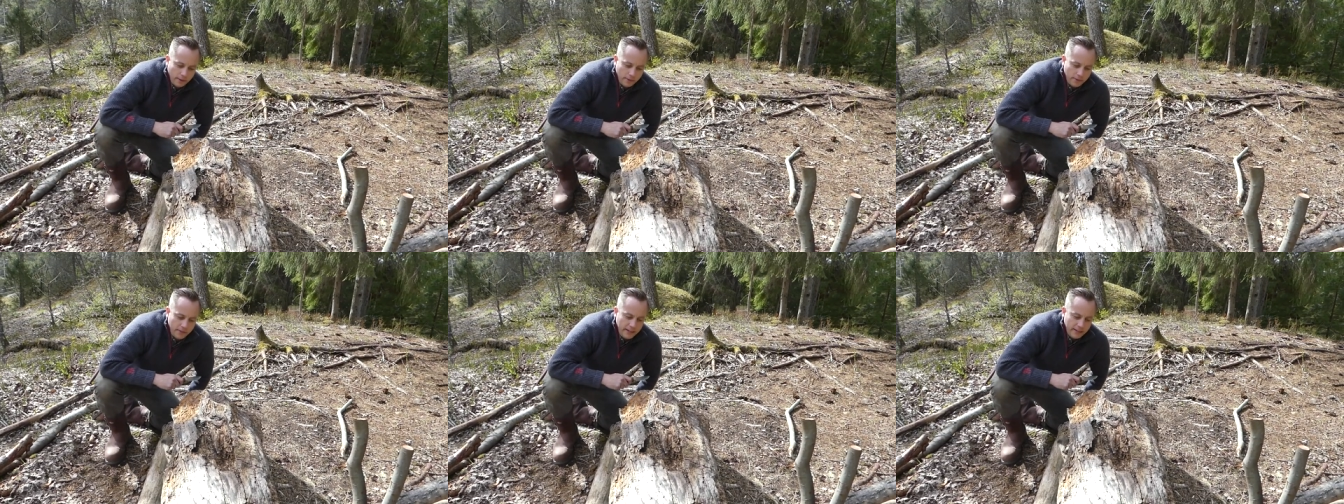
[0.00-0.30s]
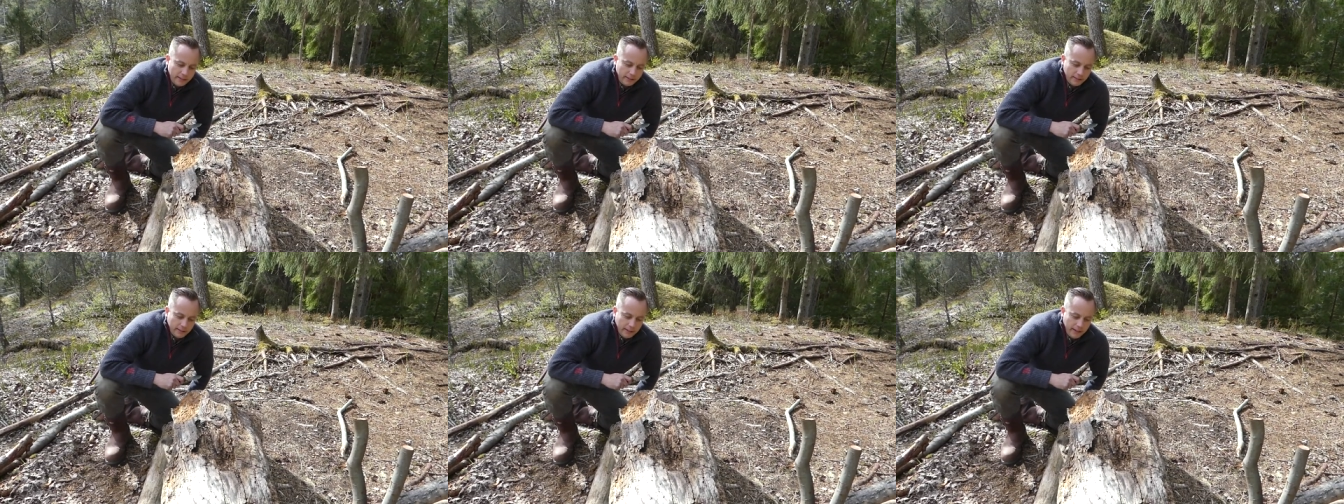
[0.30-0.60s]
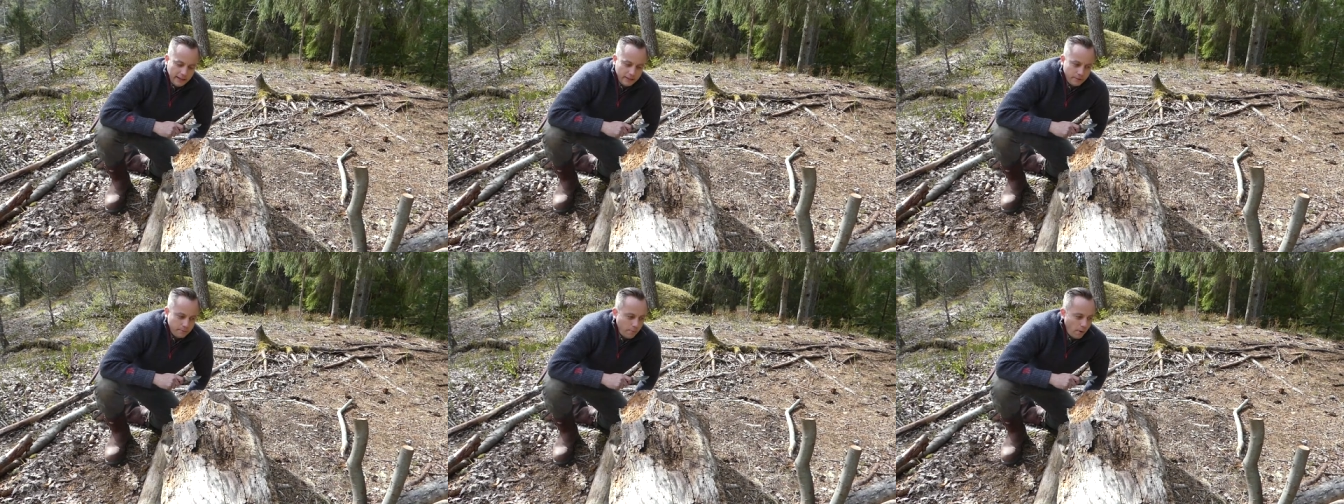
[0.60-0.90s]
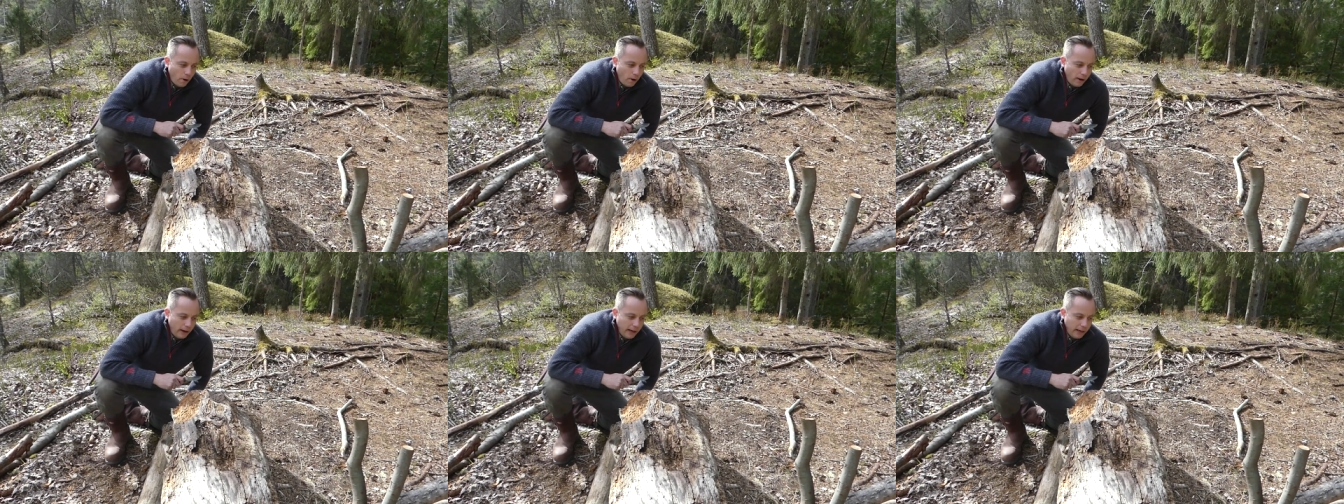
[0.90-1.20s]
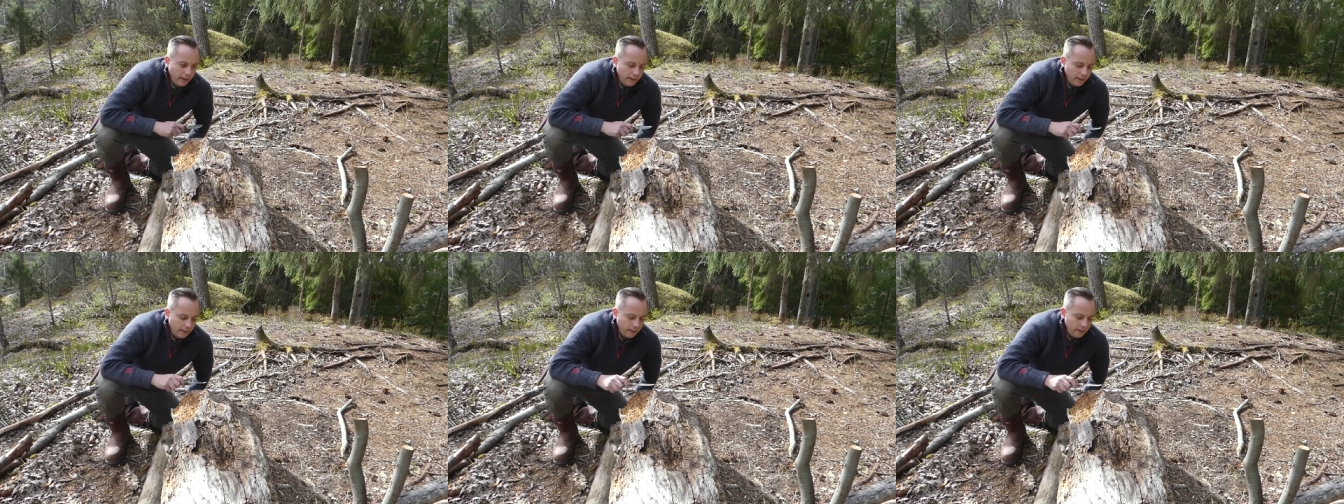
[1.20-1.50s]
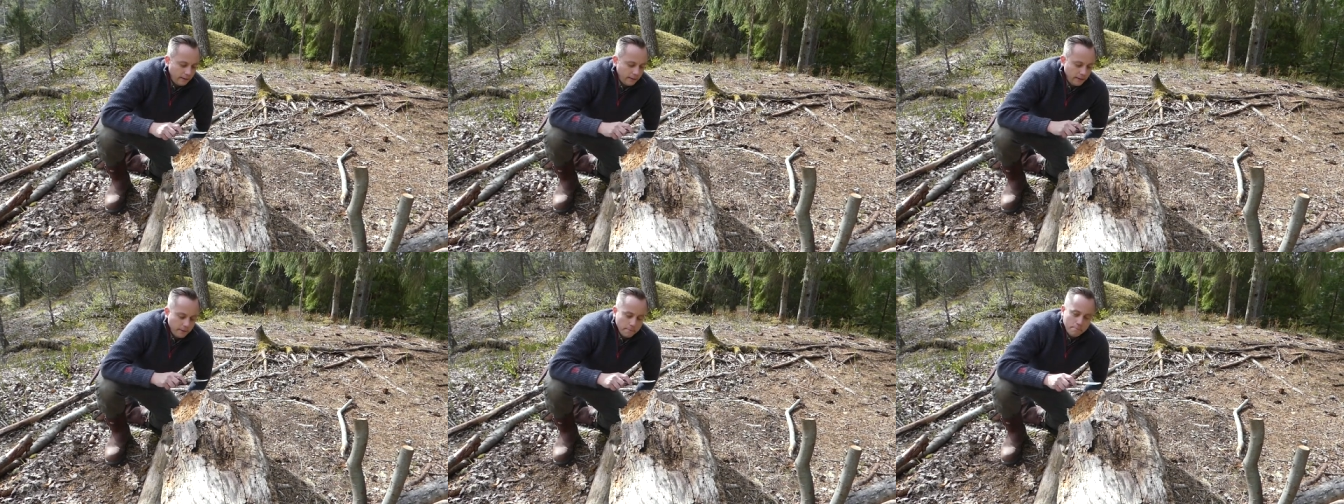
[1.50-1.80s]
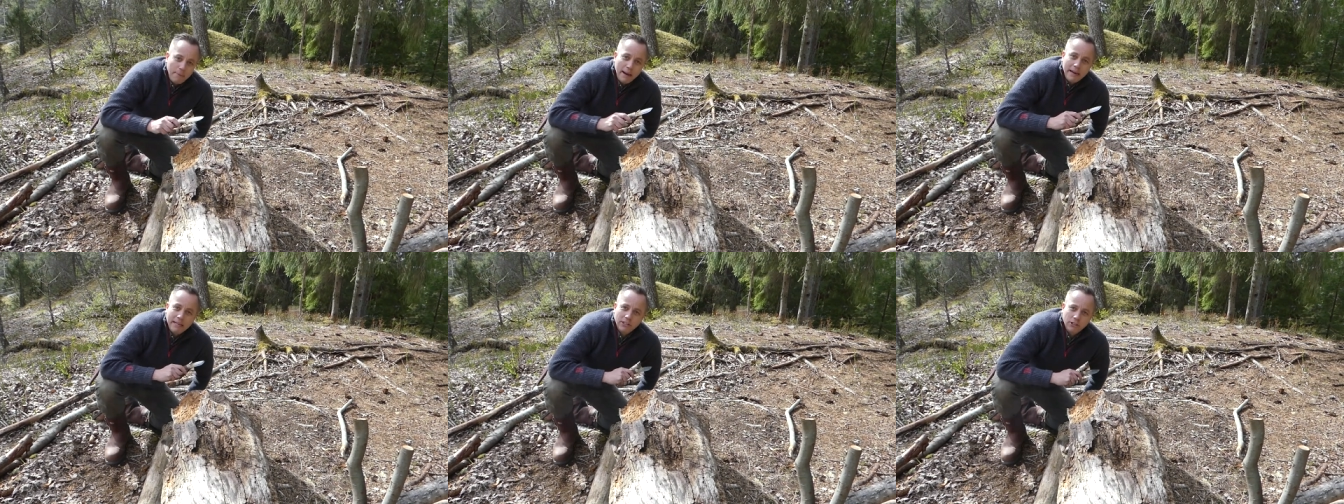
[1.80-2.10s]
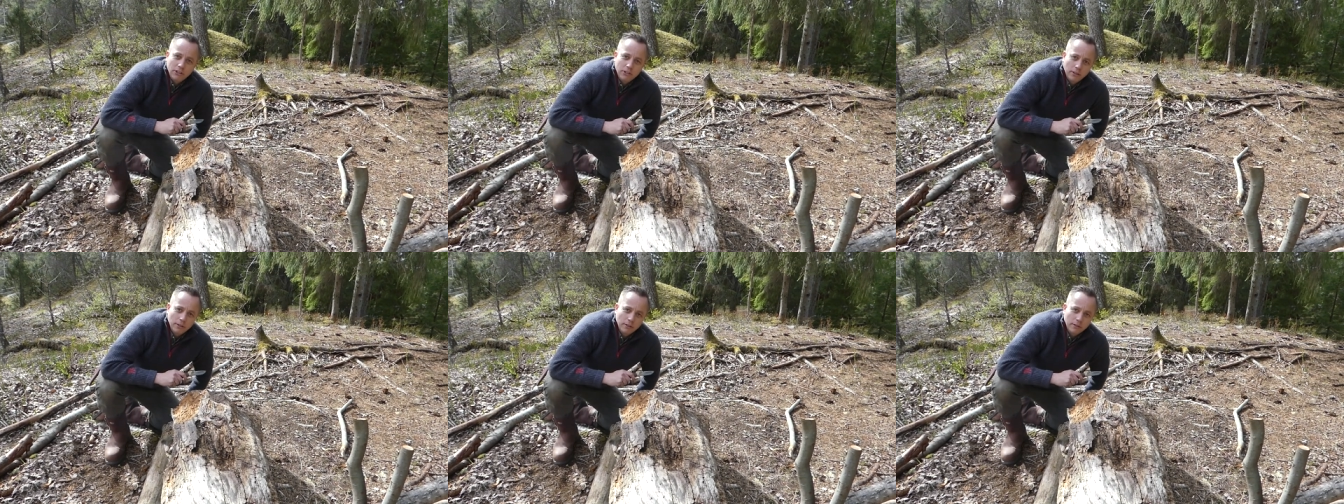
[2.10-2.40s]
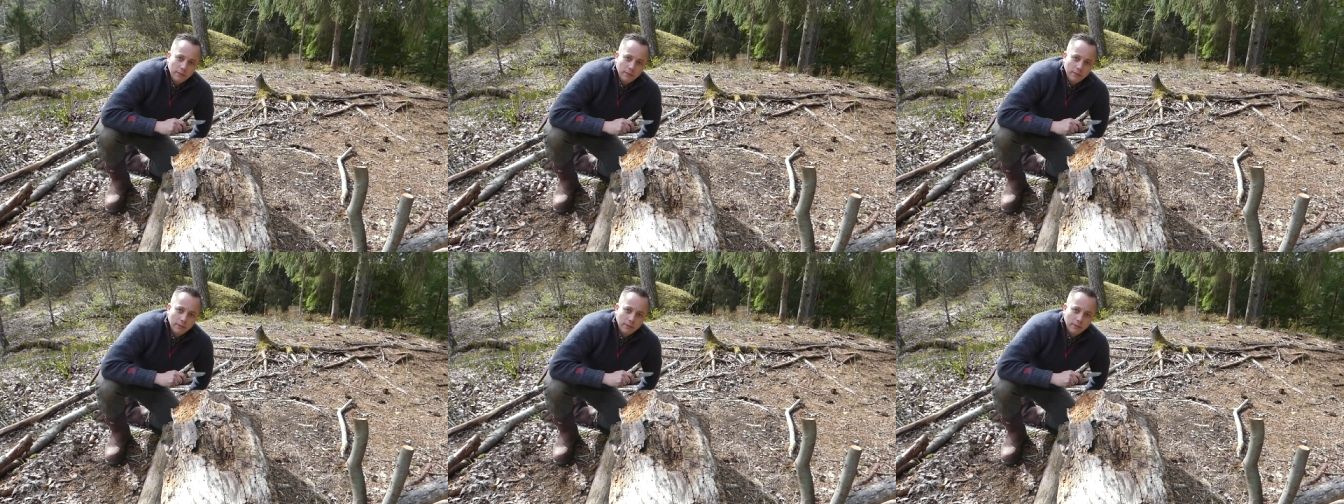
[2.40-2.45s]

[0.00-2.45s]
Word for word: this is my bench